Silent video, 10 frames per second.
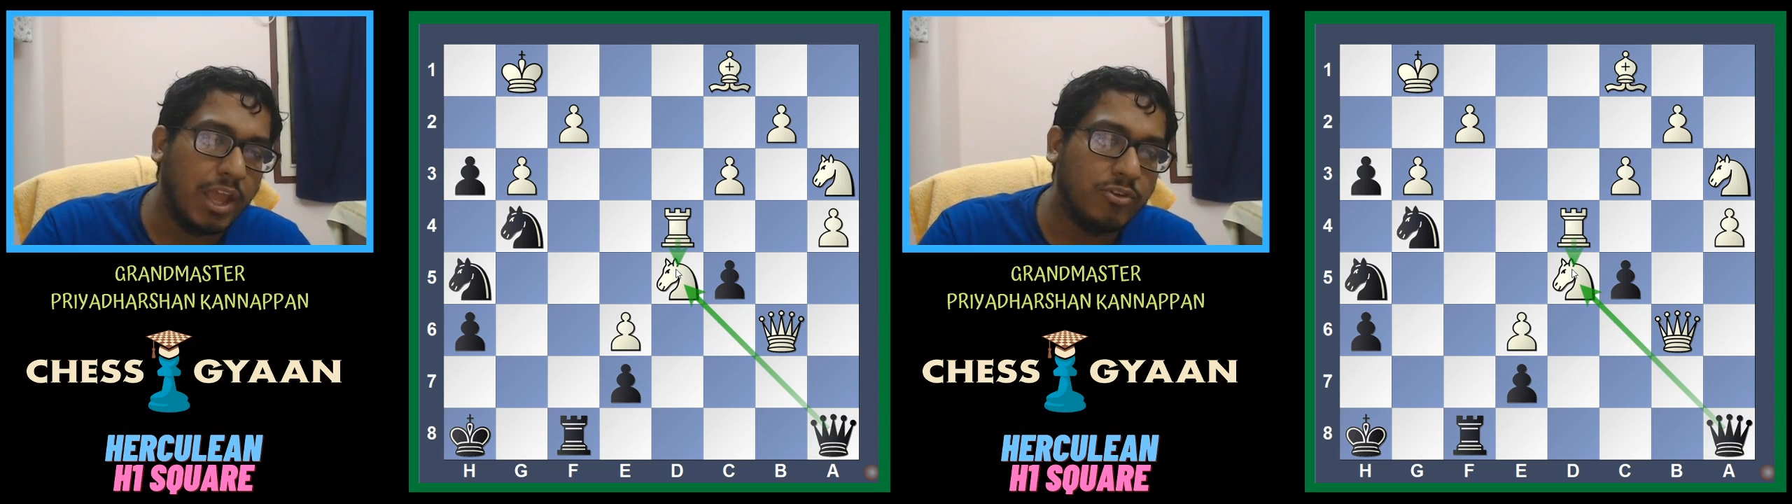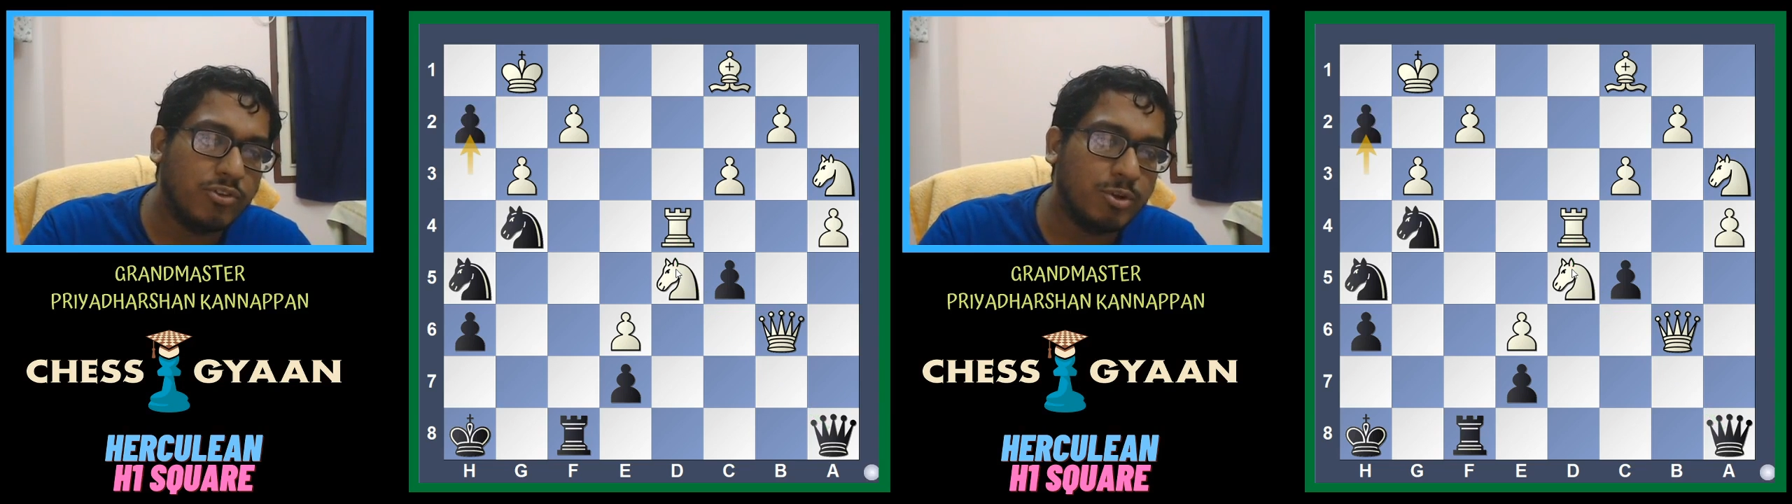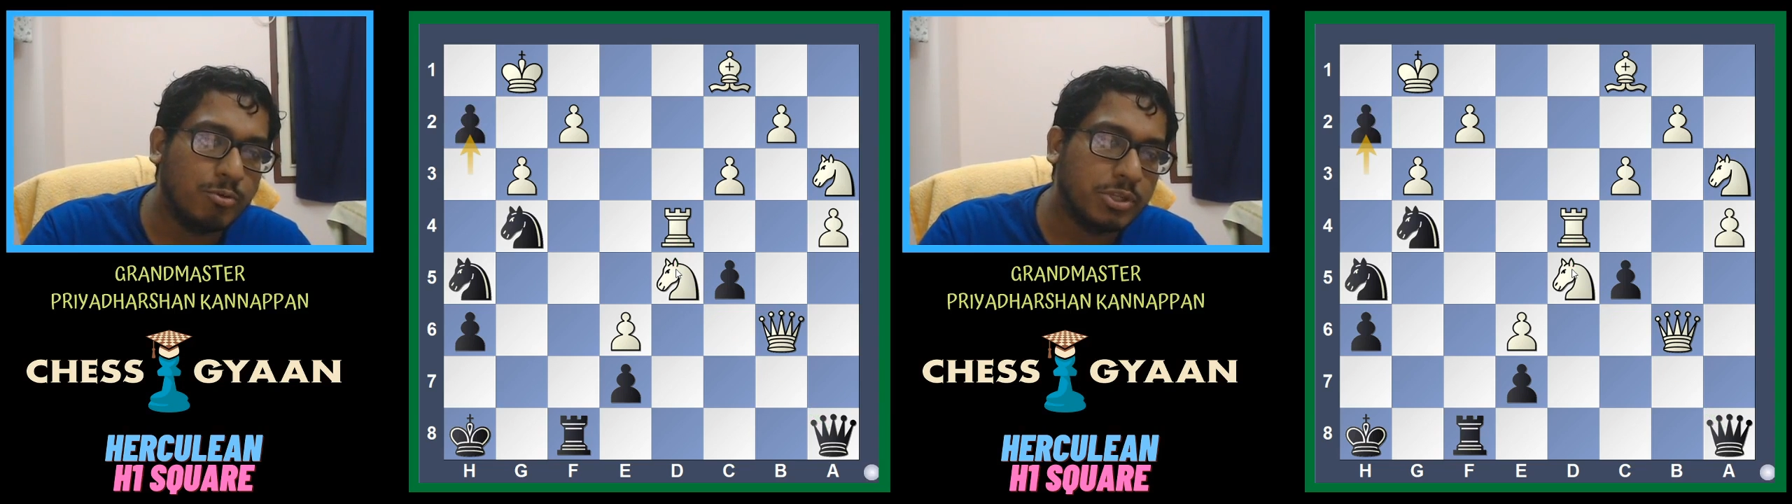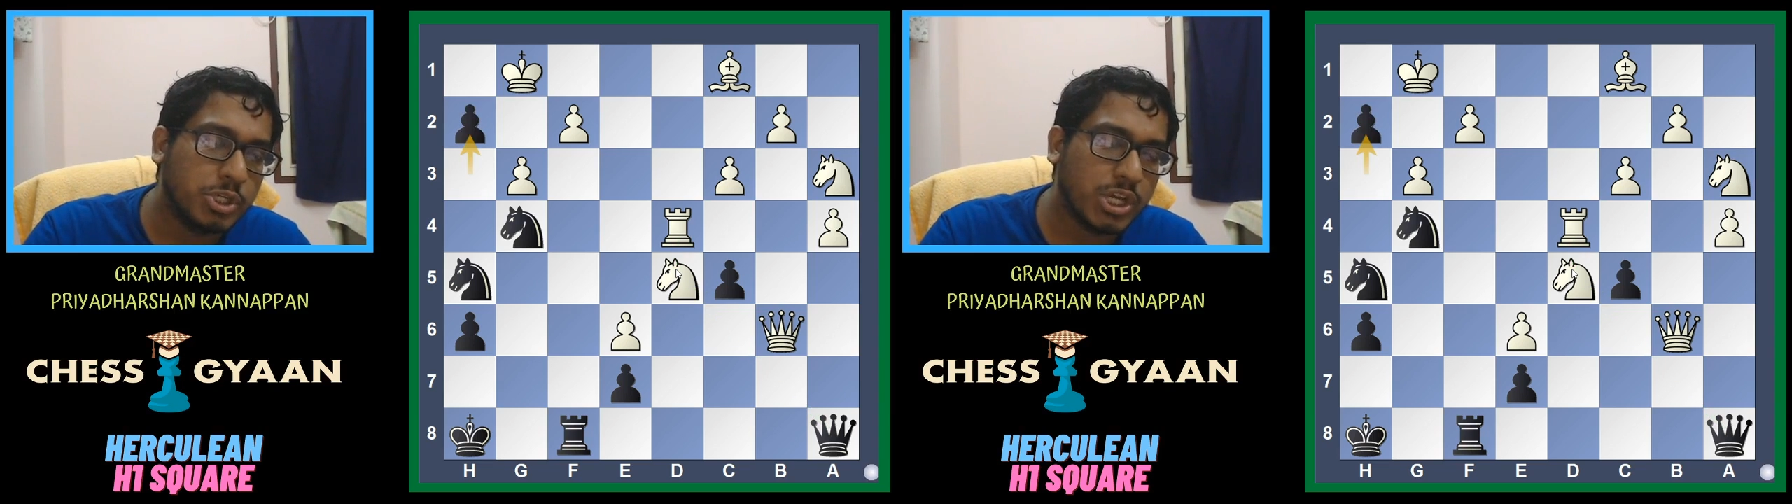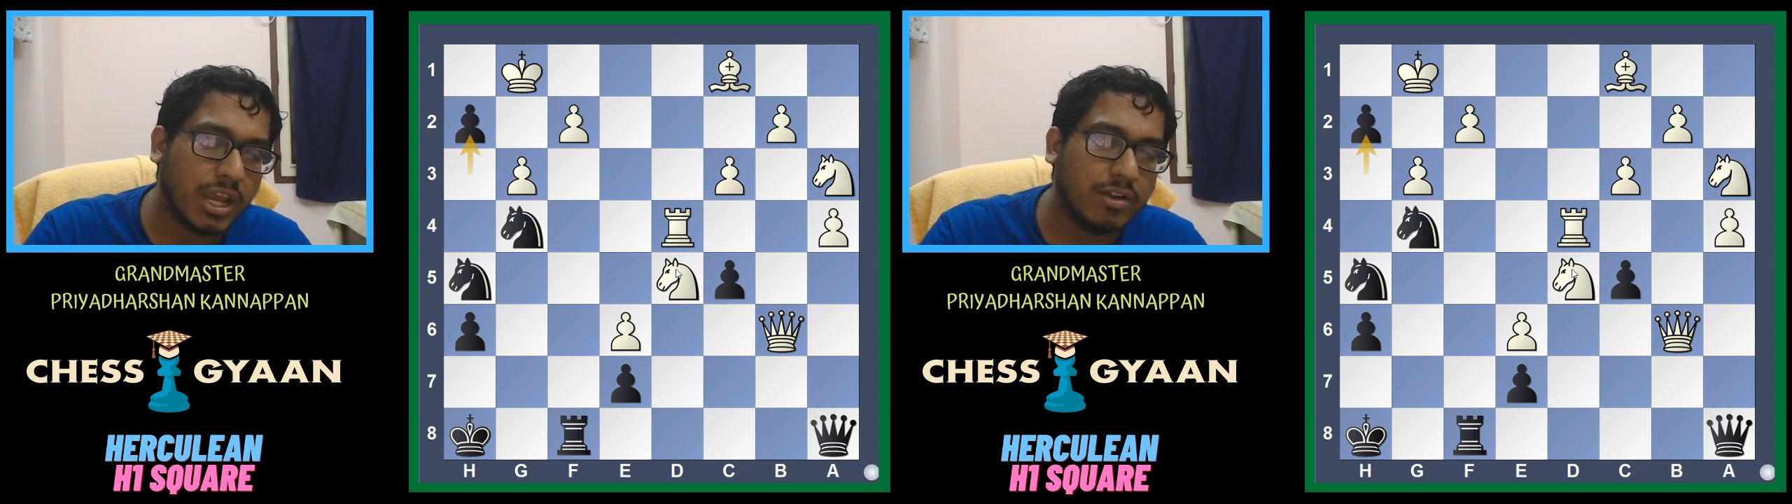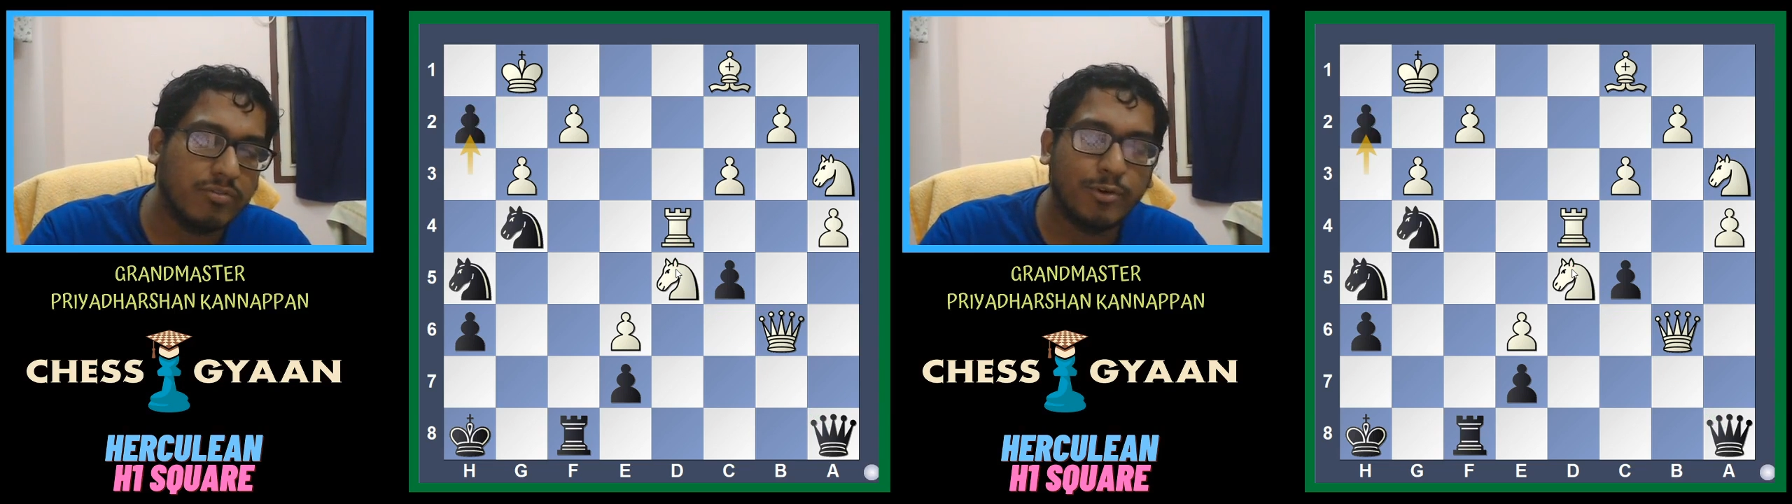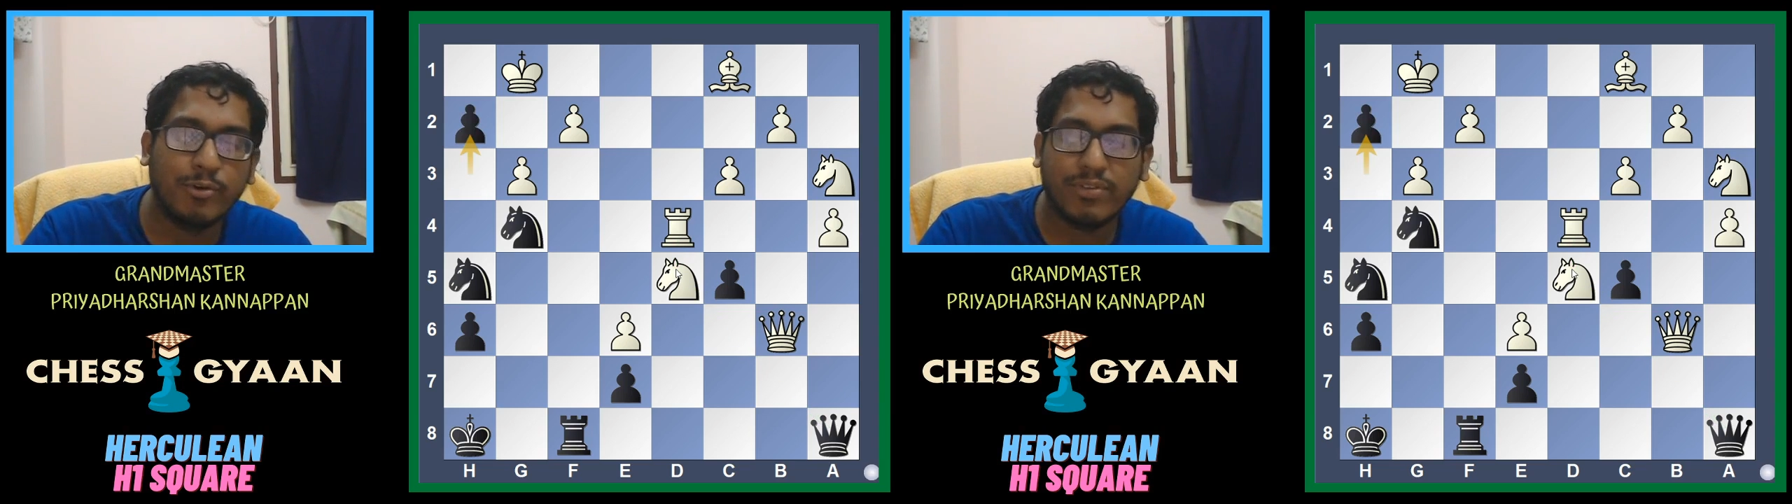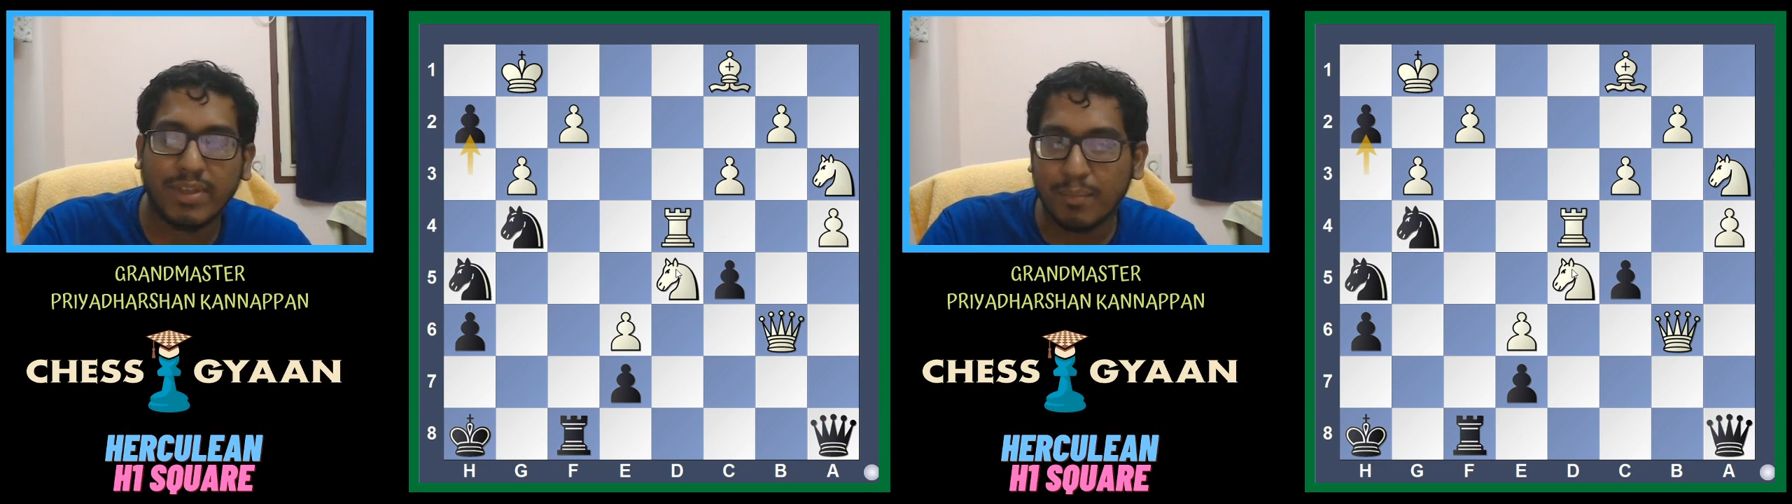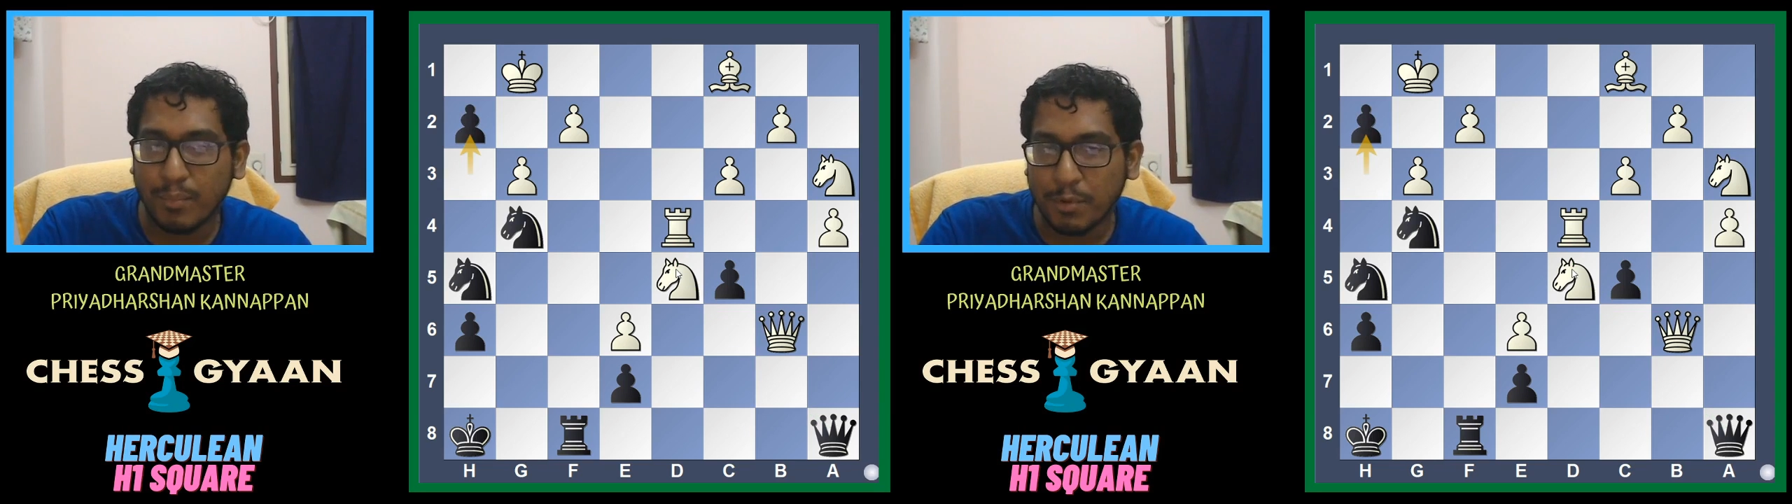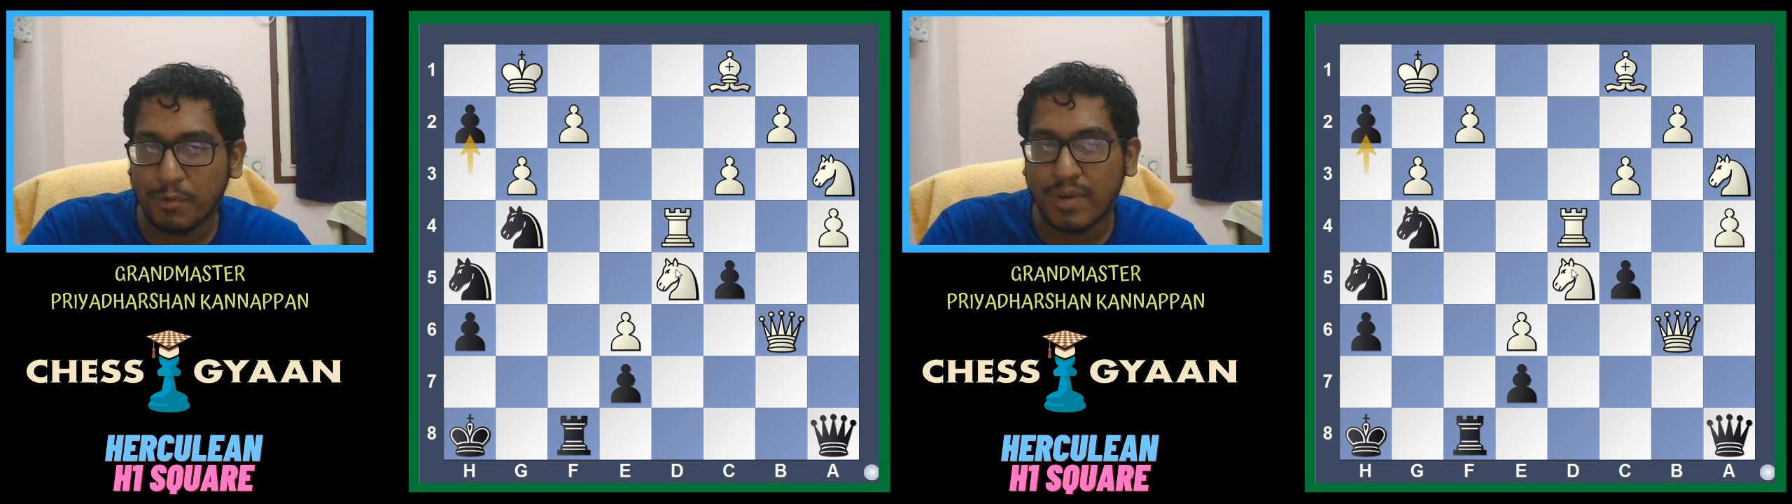h2 check, forcing
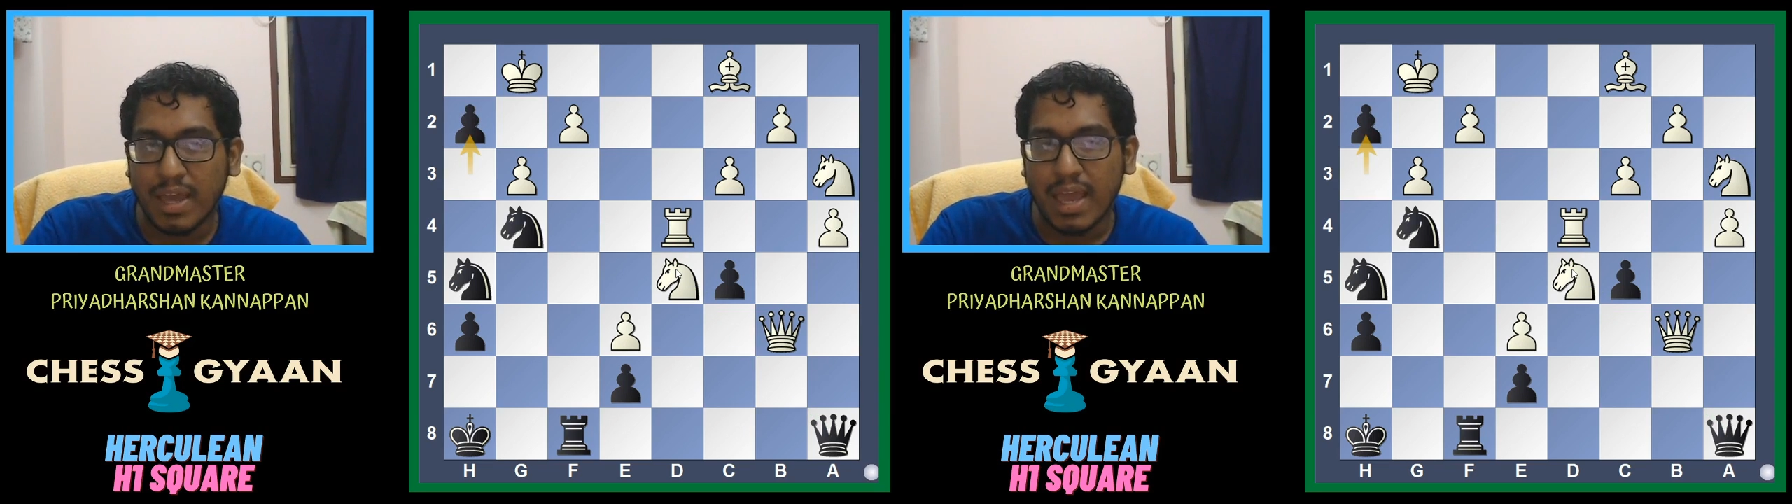move.